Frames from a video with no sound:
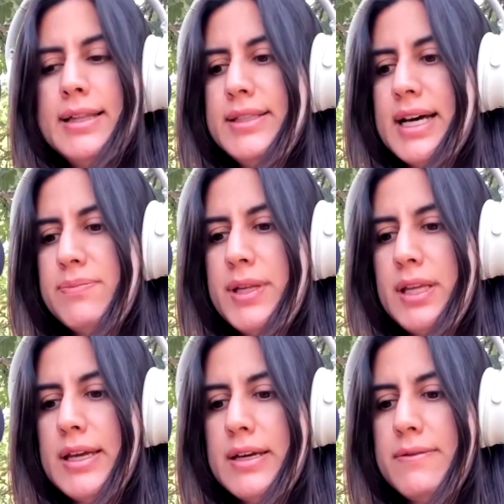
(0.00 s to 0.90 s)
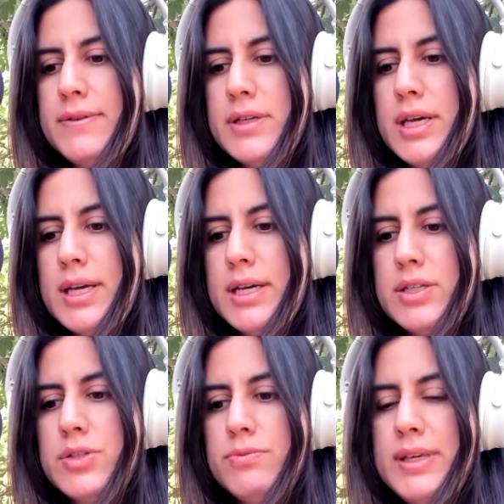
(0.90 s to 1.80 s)
that PDF
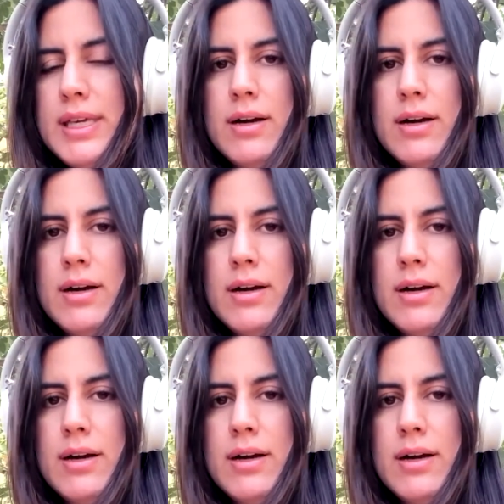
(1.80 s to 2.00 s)
should be